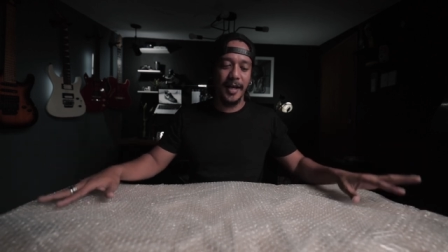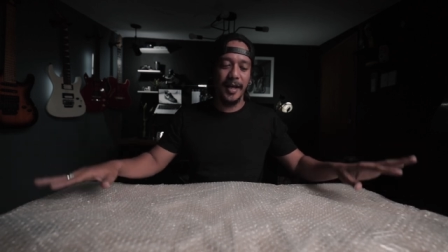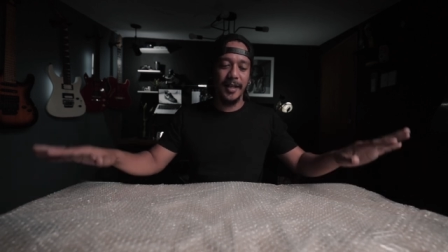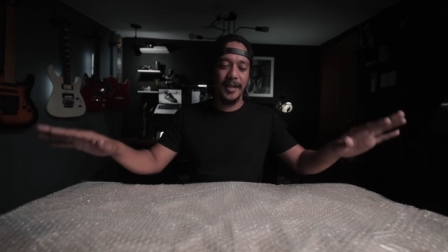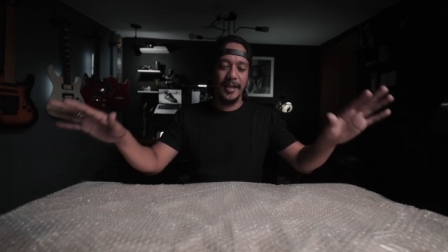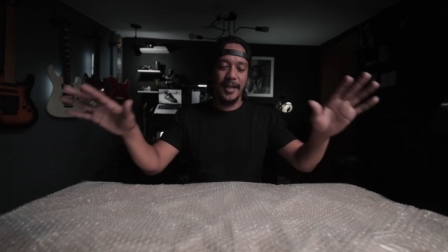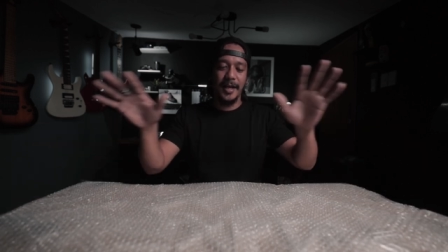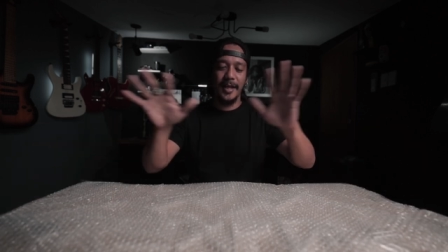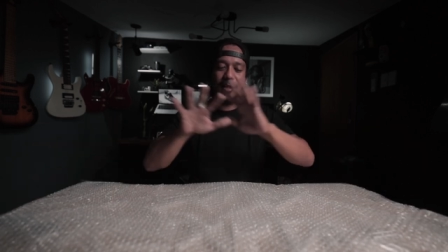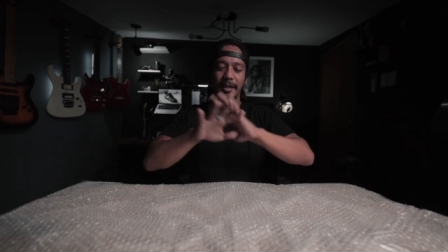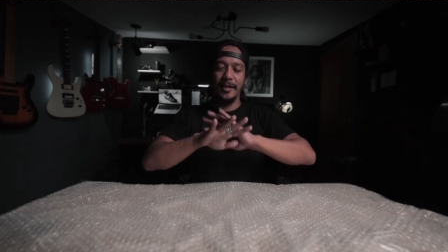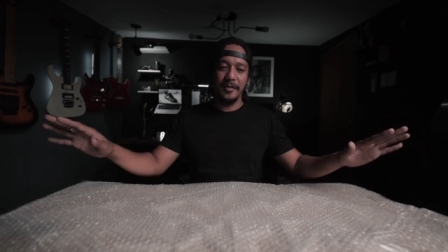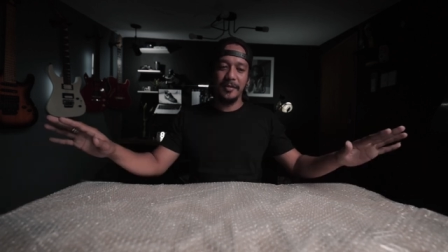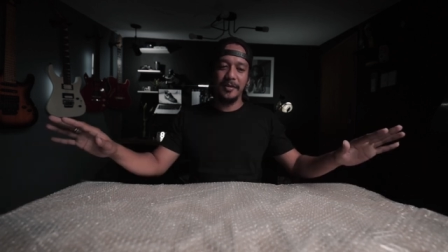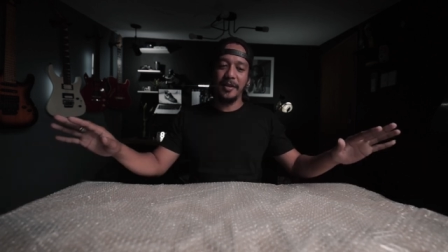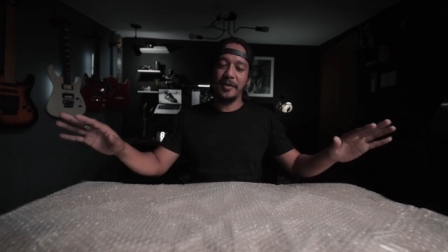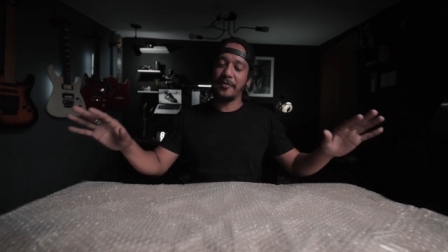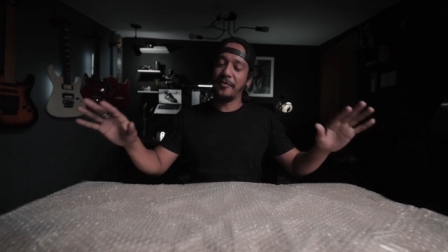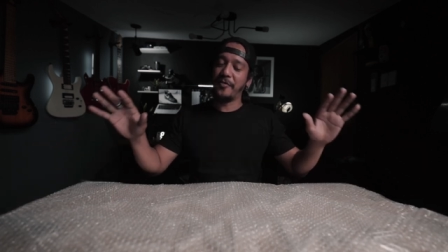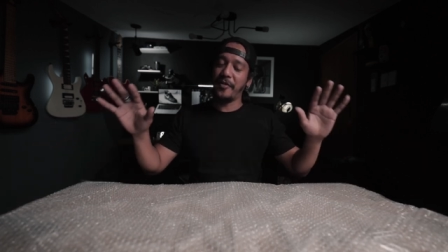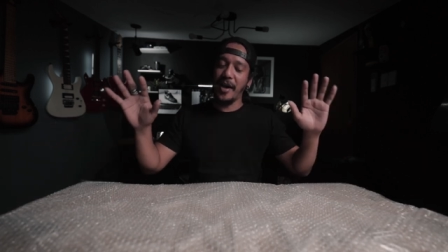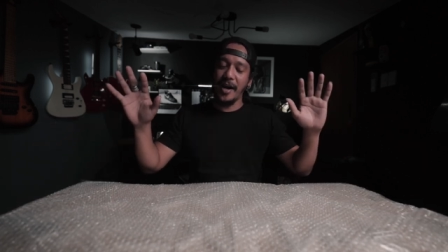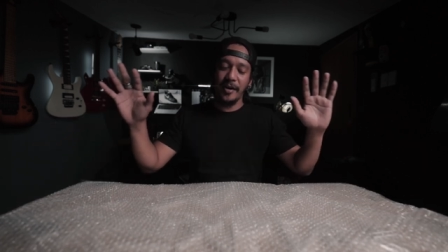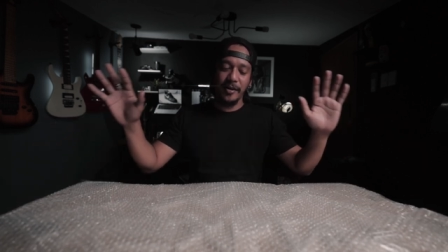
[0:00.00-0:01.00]
and they
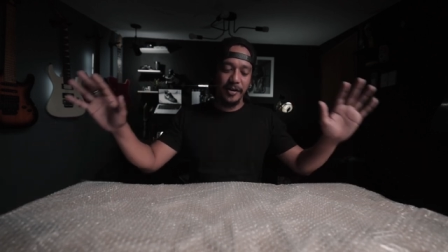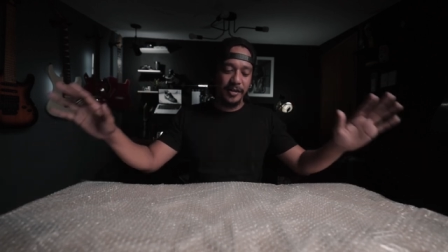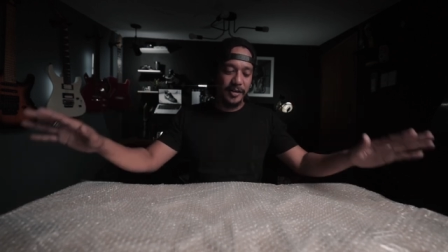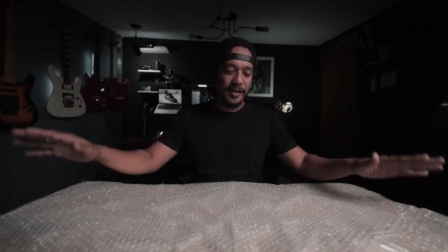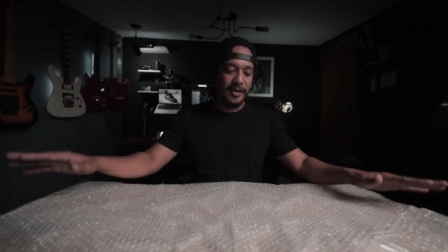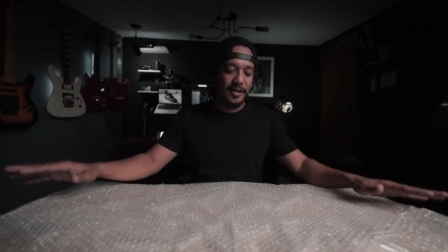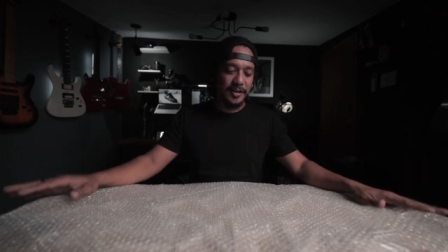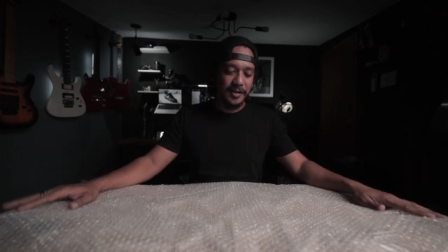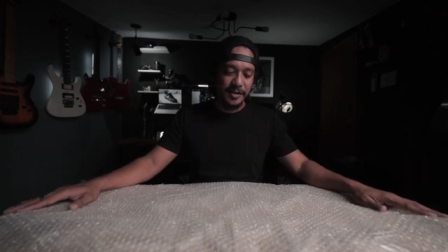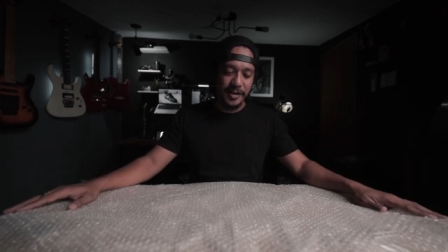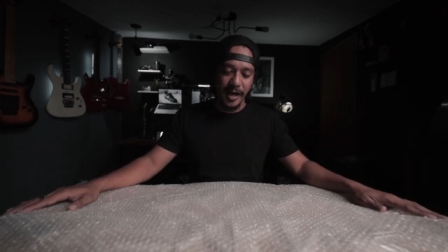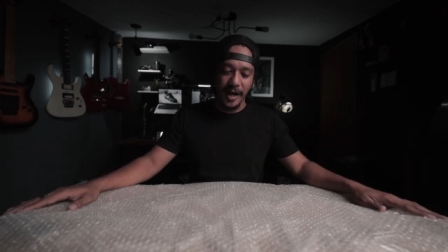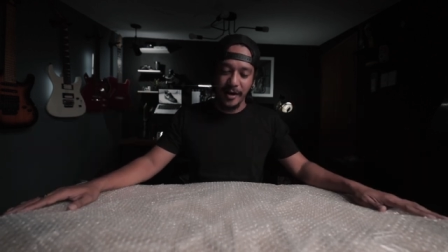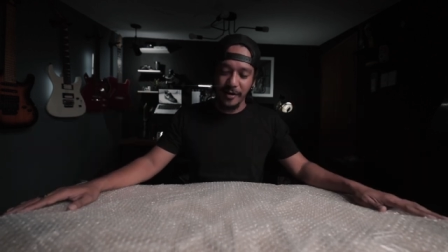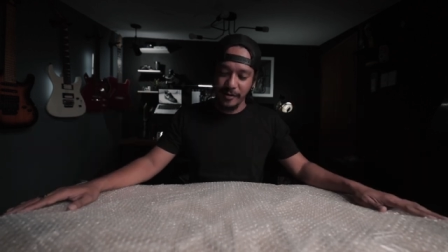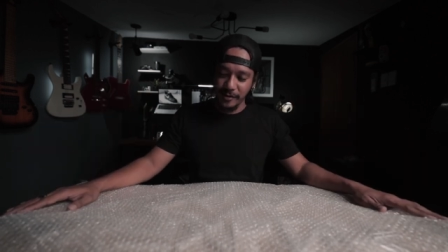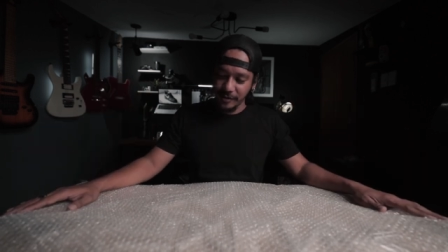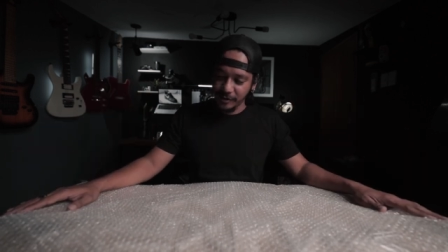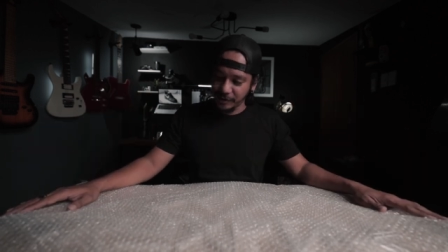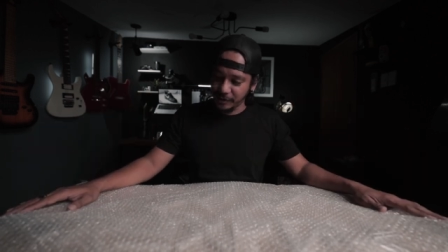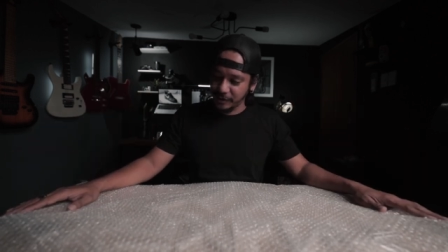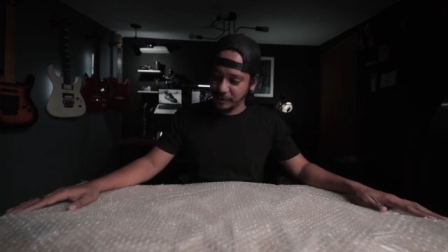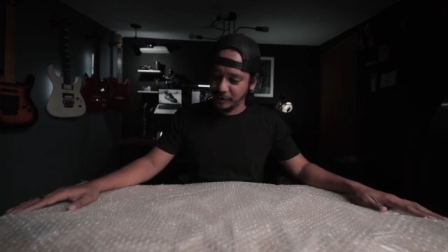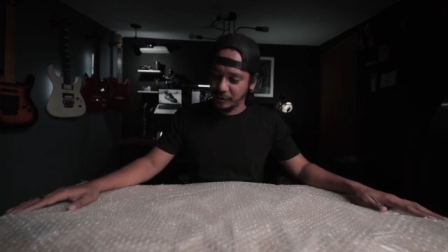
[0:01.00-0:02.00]
they're very
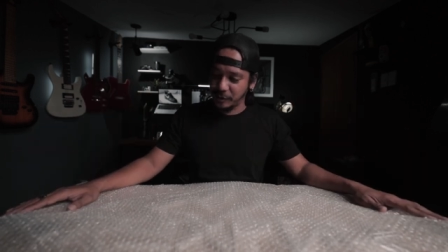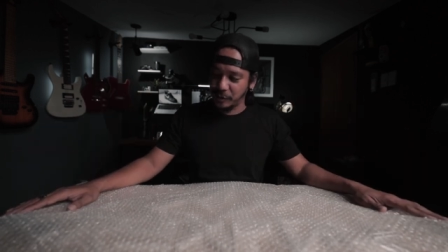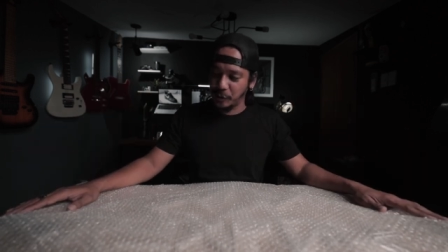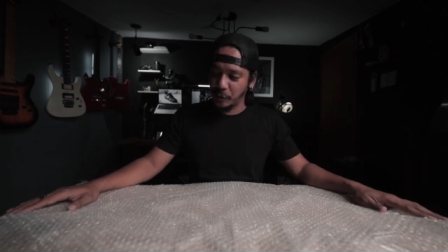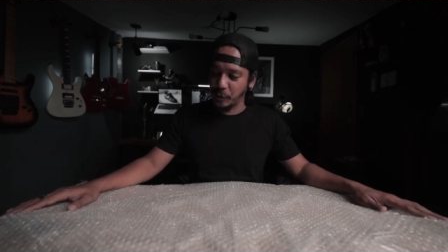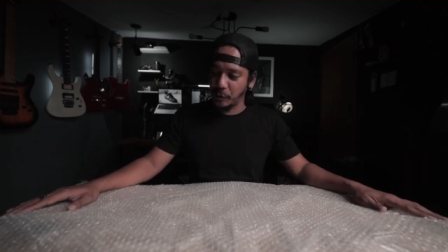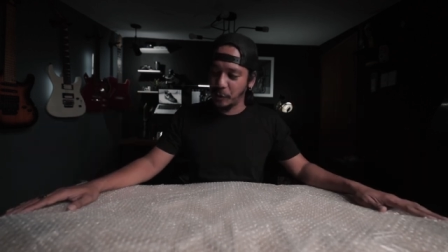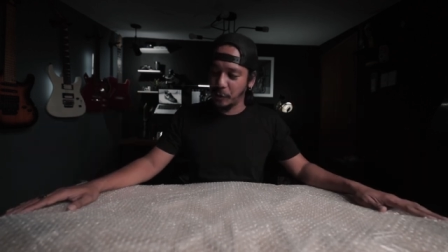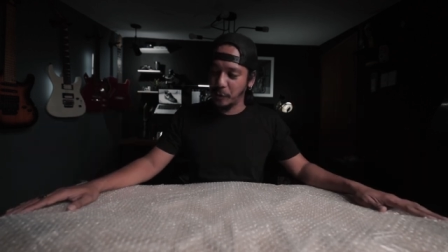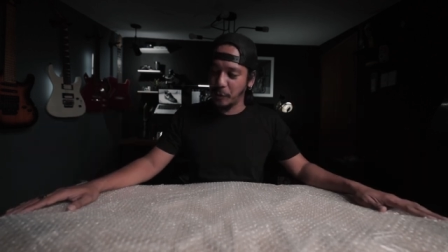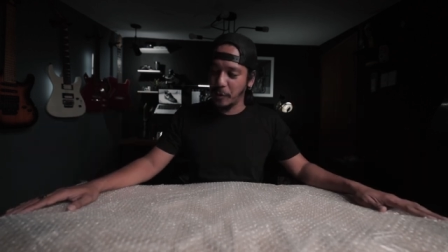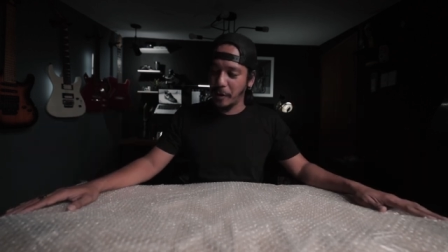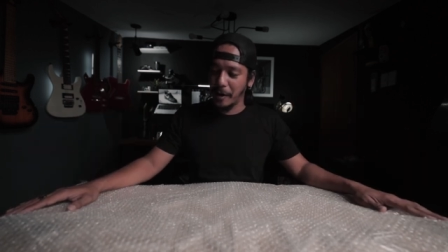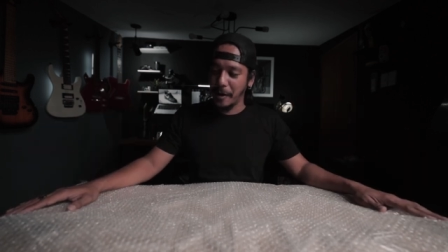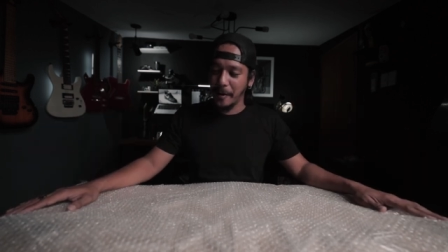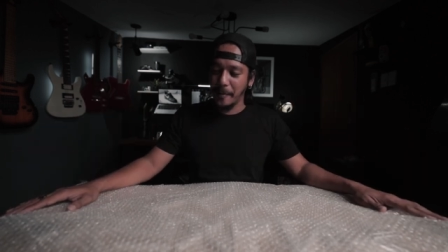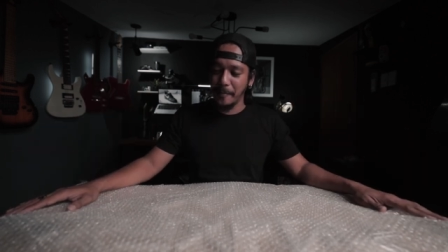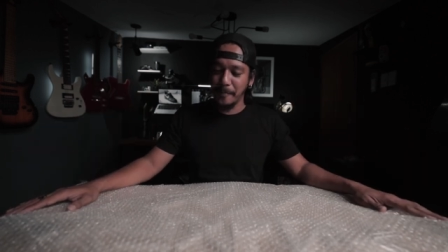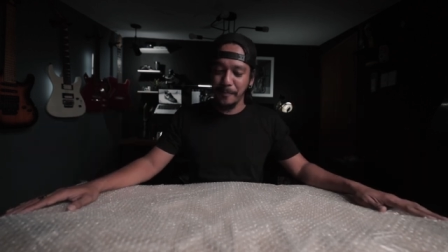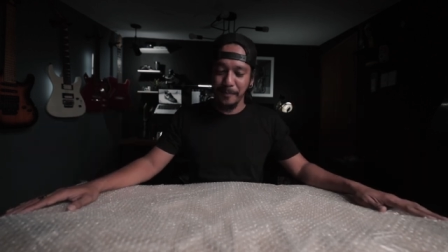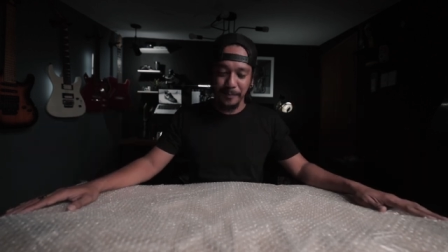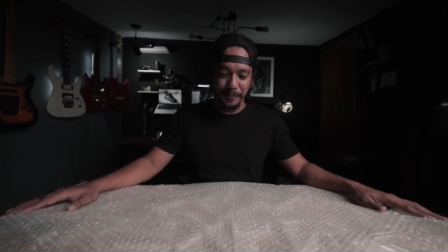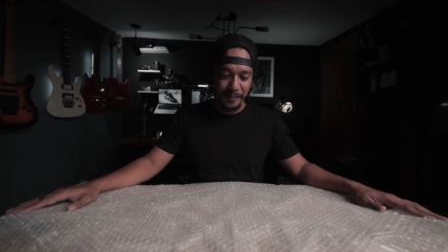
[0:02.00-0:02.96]
generous to um,